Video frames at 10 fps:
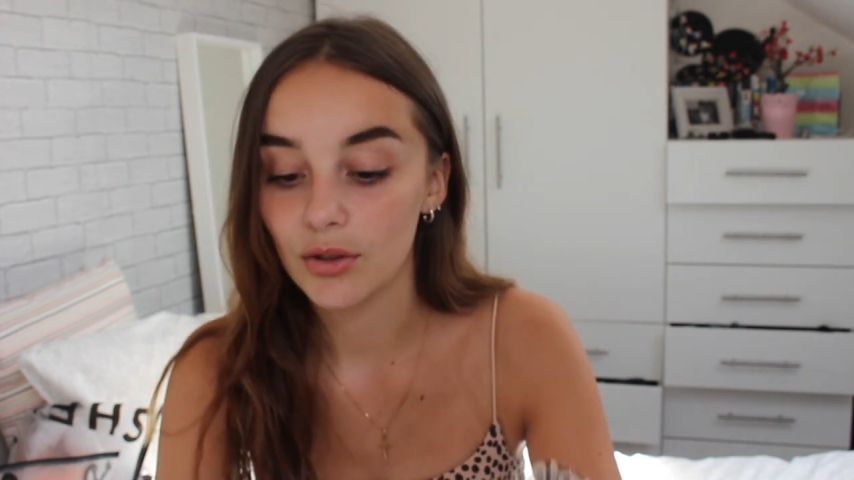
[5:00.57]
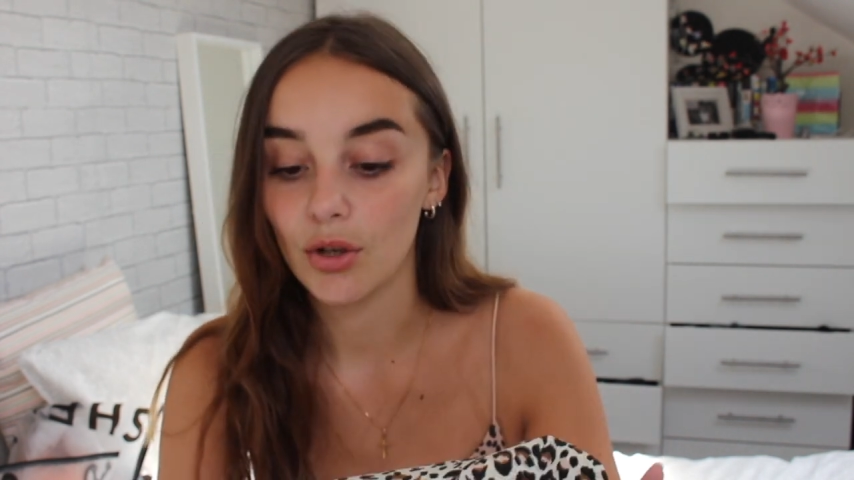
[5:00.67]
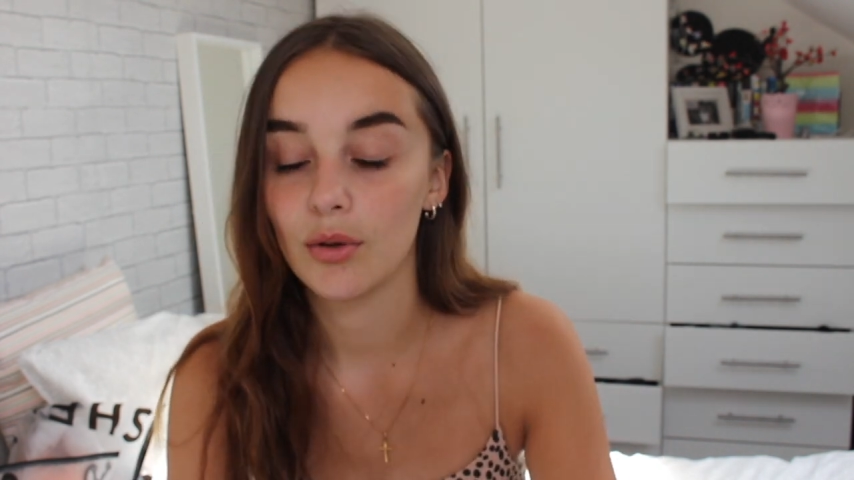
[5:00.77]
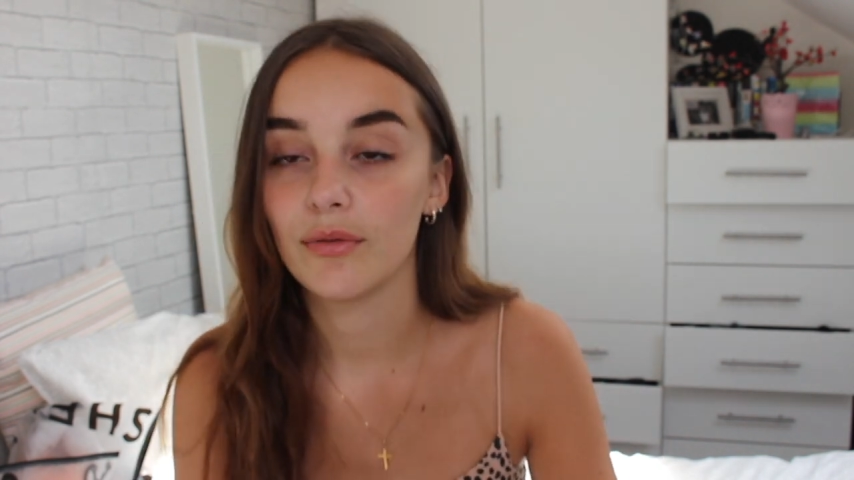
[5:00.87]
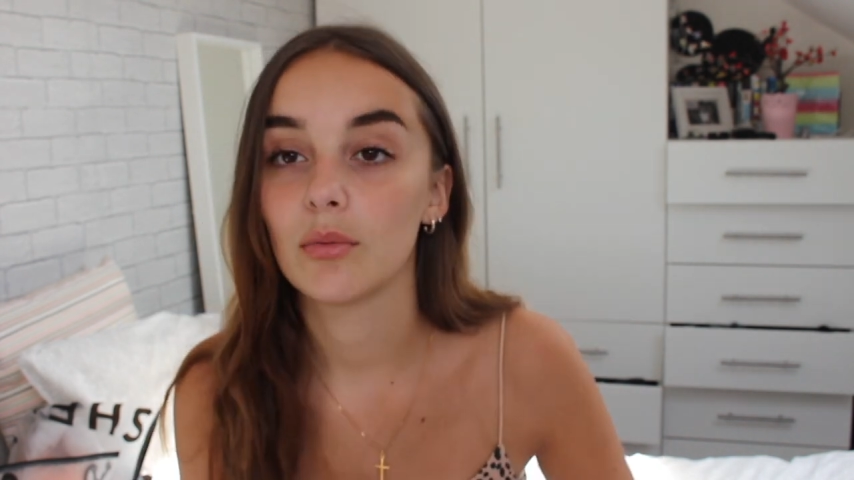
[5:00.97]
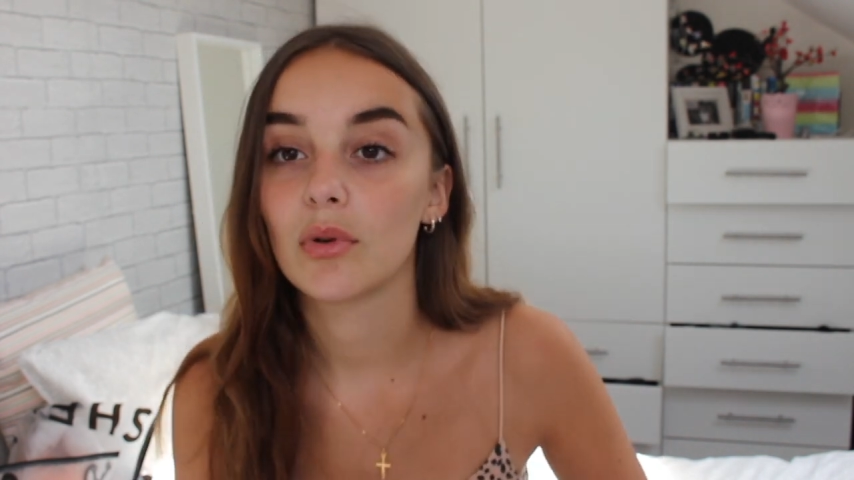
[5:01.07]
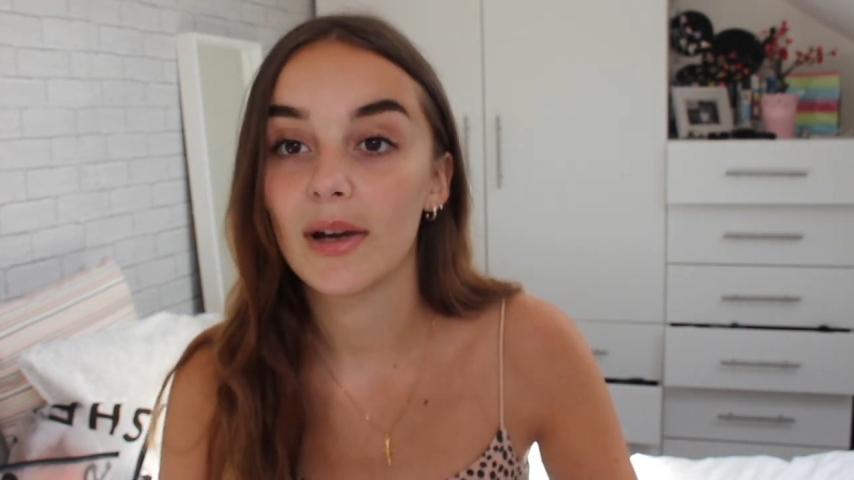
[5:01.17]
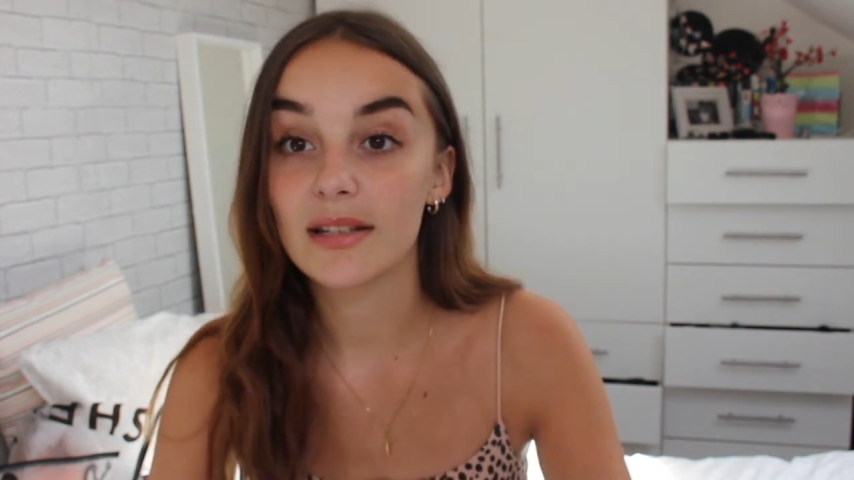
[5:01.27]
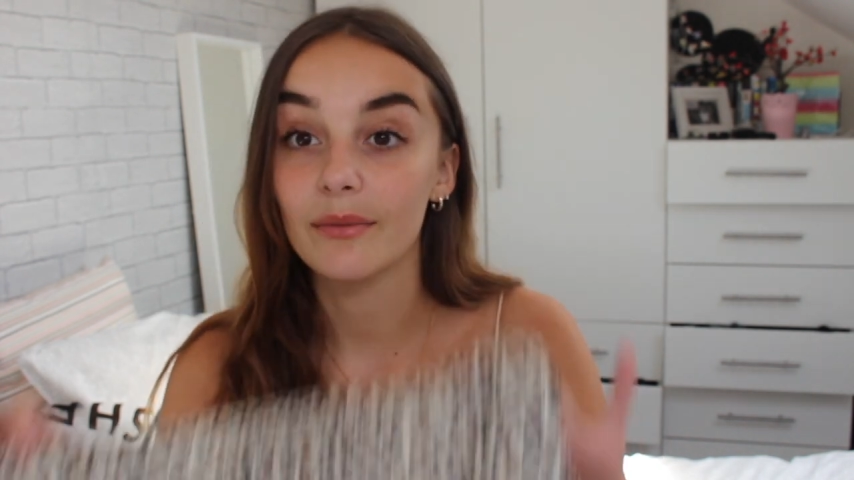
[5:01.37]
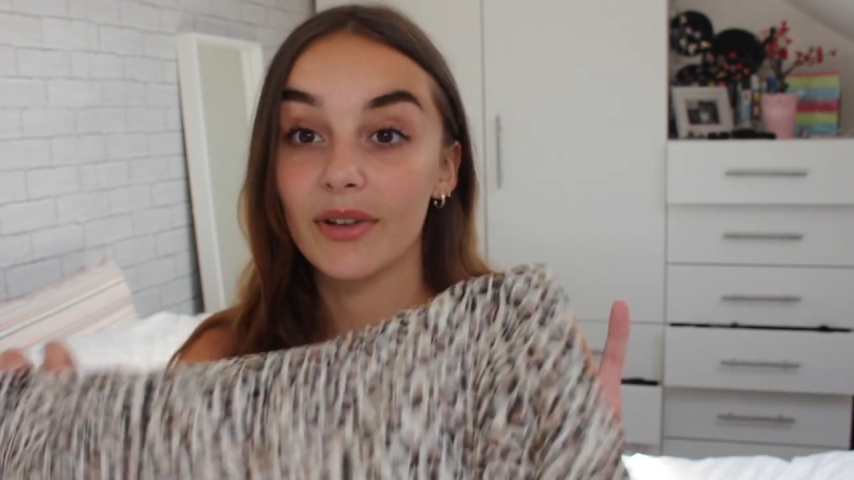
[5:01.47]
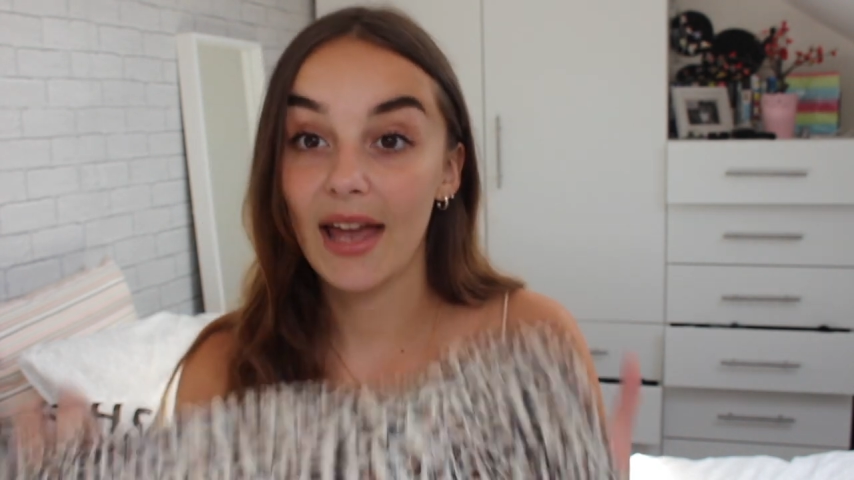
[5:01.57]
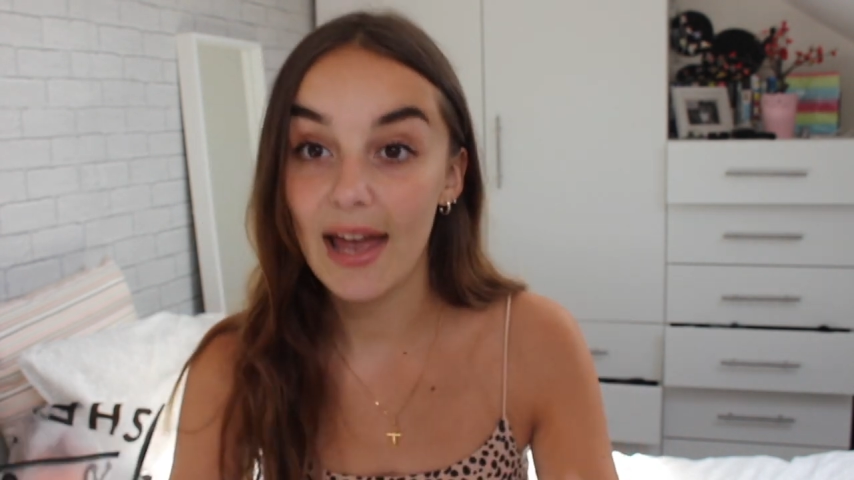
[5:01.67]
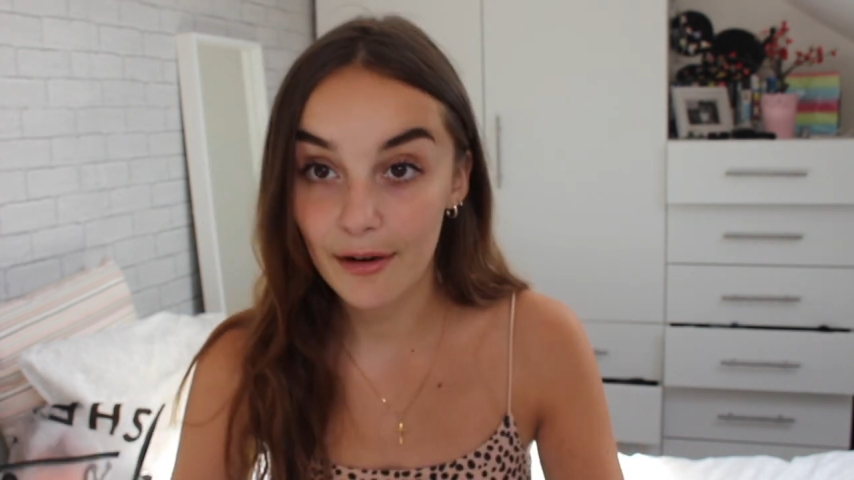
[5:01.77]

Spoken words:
you know, if you want to wear something